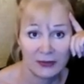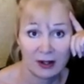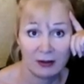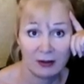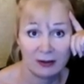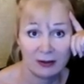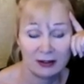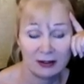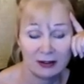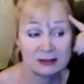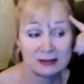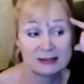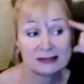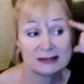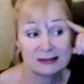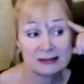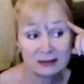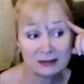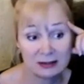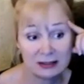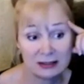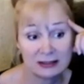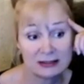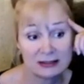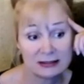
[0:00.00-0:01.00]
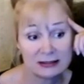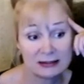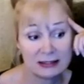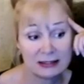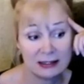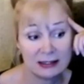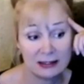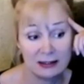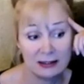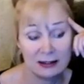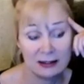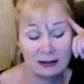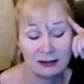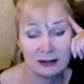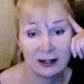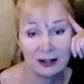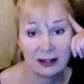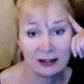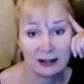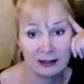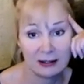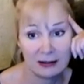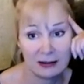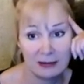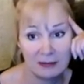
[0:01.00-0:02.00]
I mean, seriously,
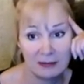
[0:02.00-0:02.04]
like